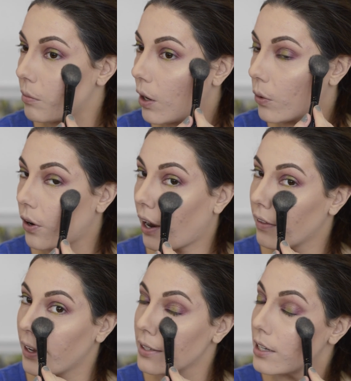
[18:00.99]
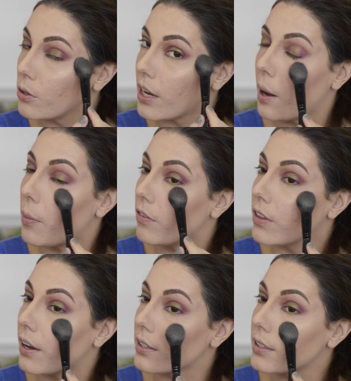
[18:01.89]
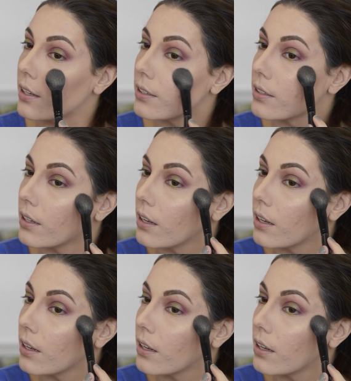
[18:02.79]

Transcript: powder highlights that you tap off the excess.